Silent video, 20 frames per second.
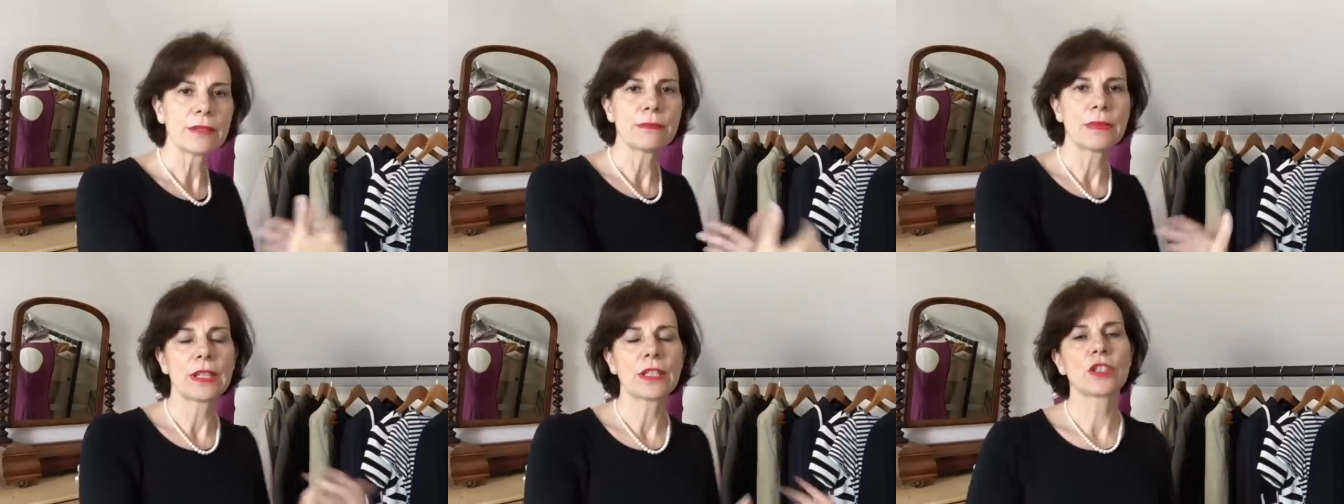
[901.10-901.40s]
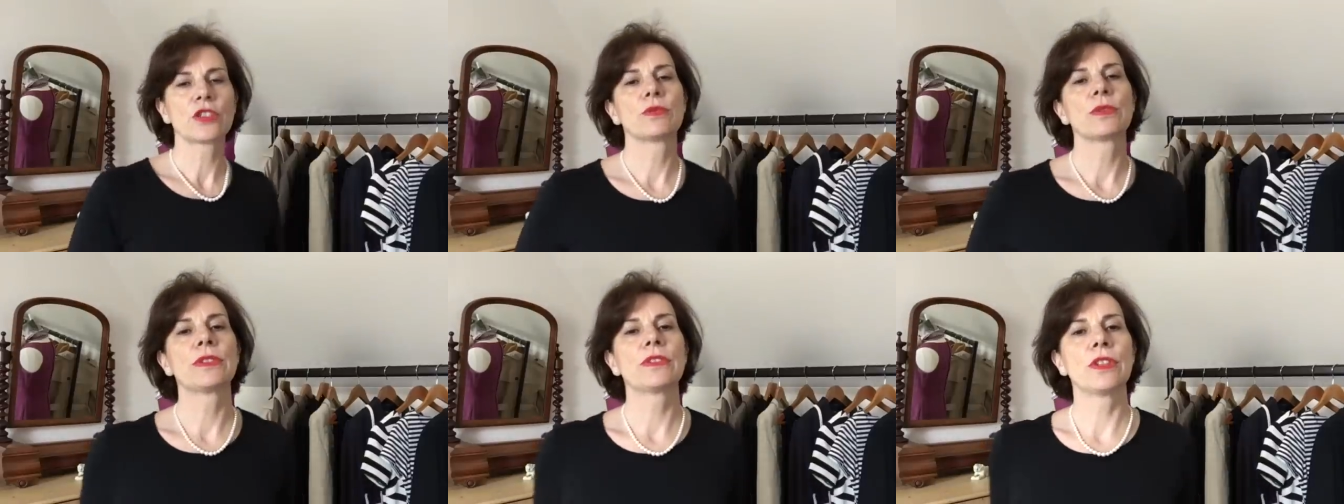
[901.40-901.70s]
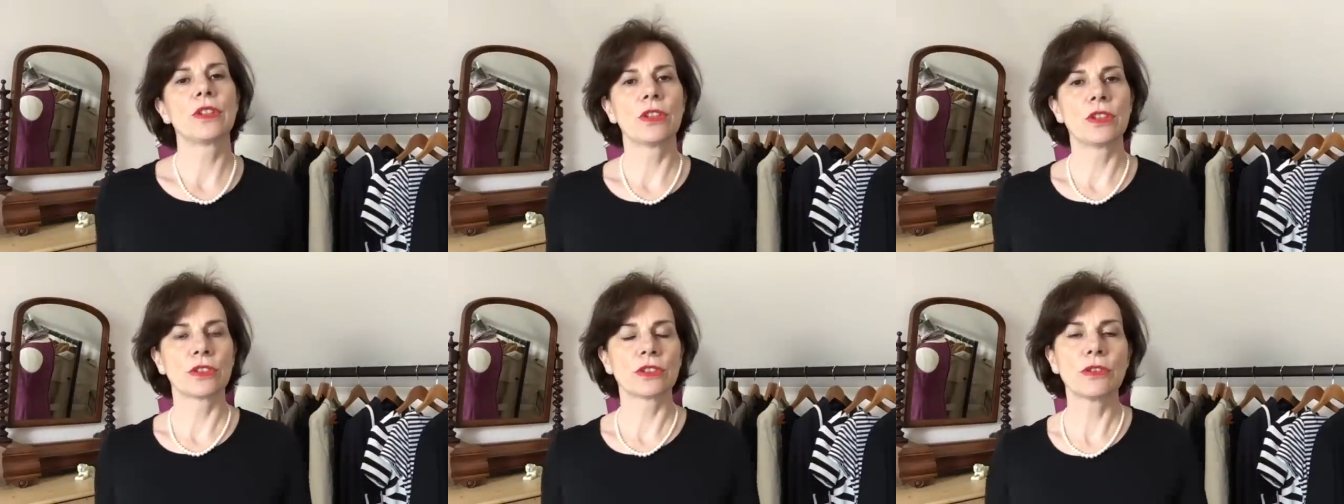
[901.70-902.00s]
and match
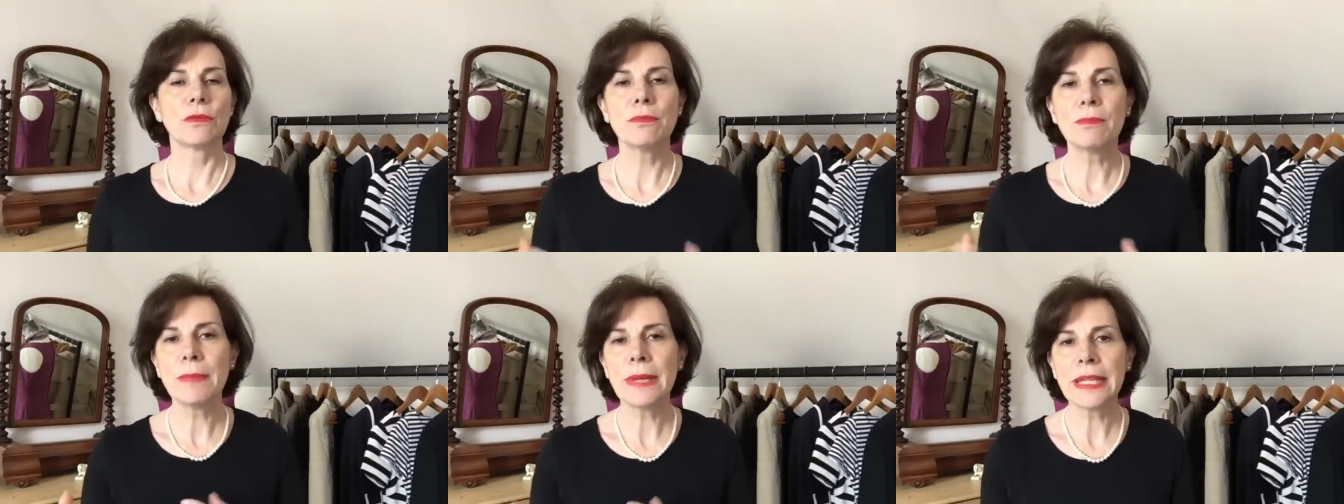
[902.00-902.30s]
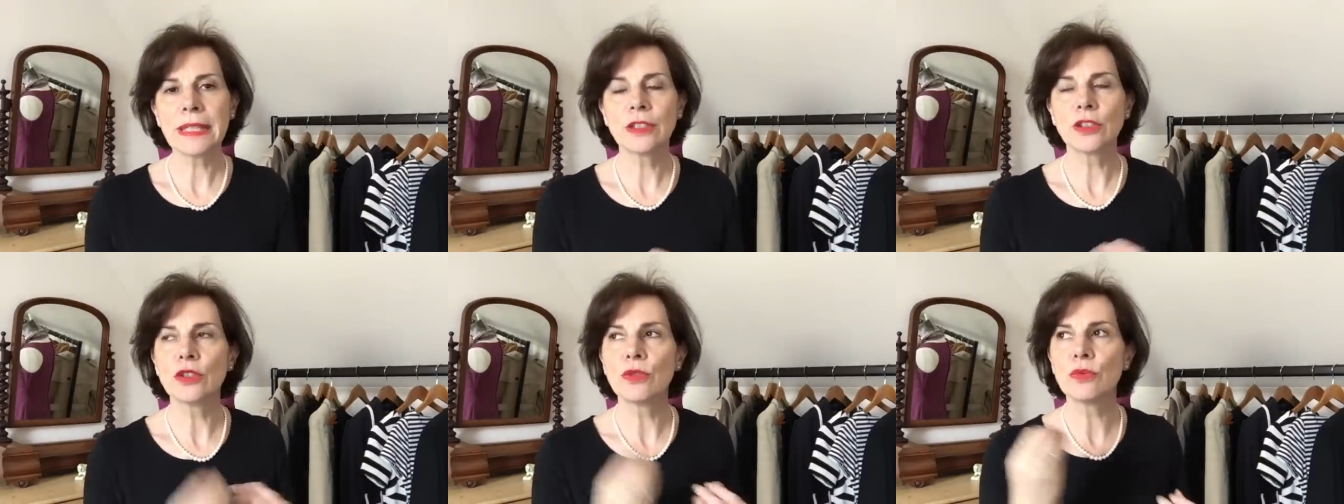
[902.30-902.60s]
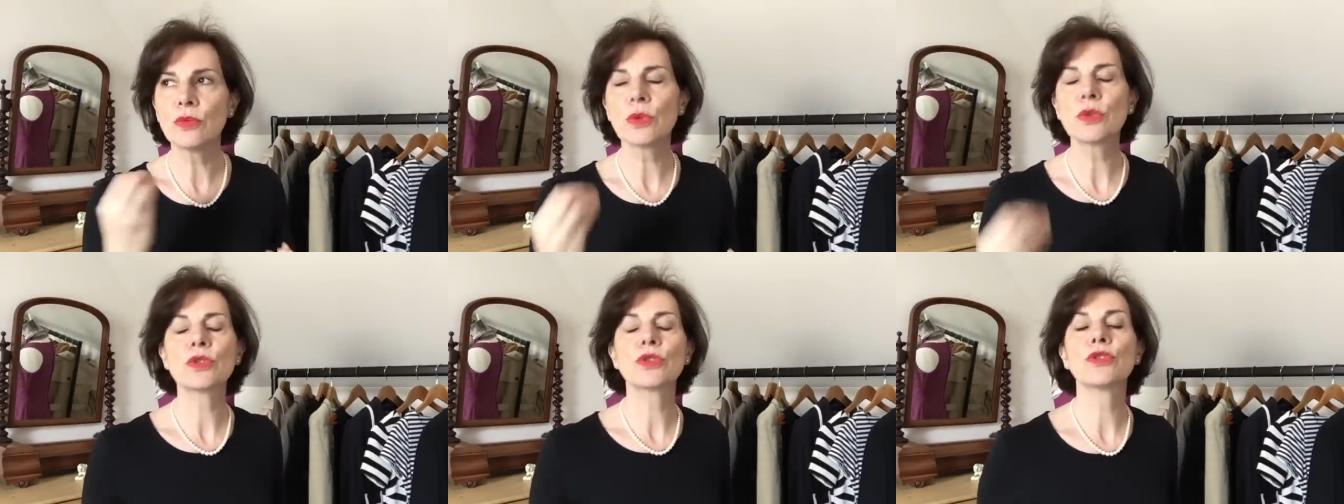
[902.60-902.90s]
with a lot. Make your
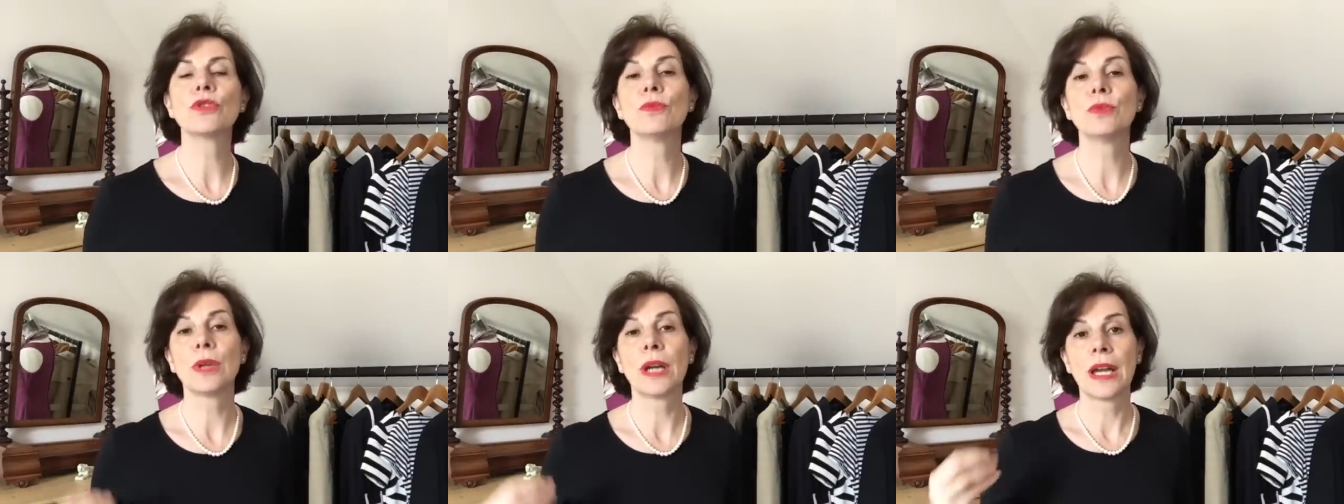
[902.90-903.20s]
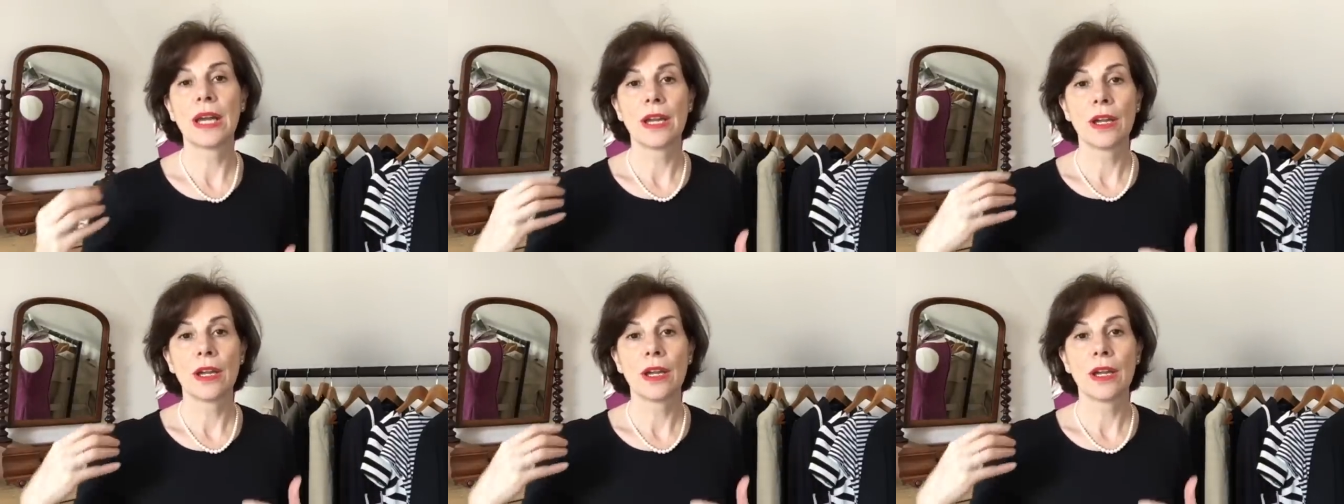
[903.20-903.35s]
wardrobe